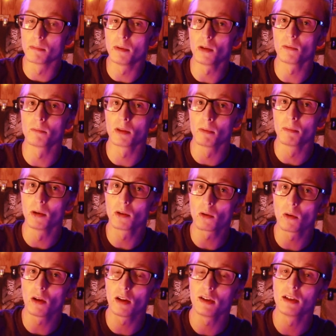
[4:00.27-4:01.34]
build
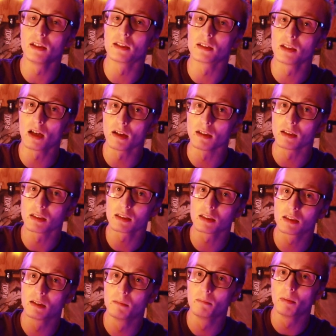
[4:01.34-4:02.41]
quality is
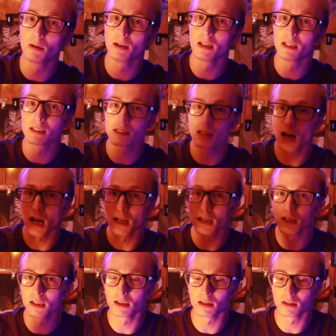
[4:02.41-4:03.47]
nice, but it's not
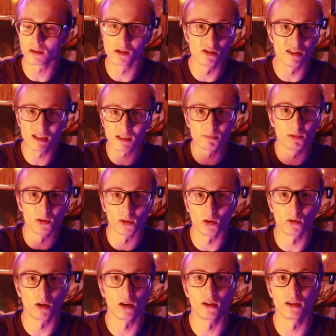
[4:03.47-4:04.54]
to this build
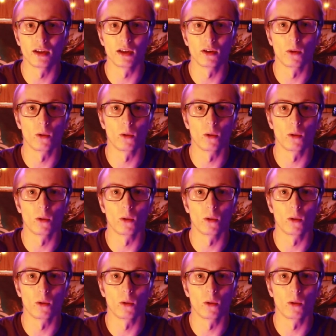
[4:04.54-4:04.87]
quality.